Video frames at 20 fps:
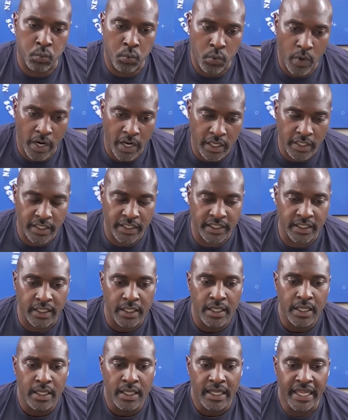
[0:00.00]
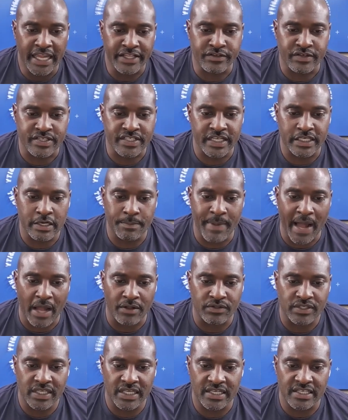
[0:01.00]
really interesting
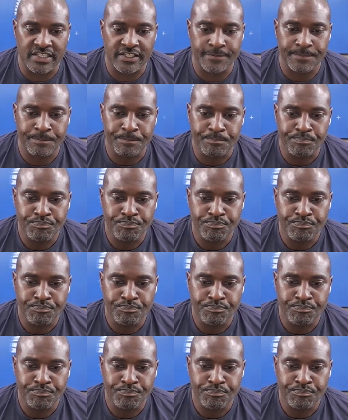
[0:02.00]
about this.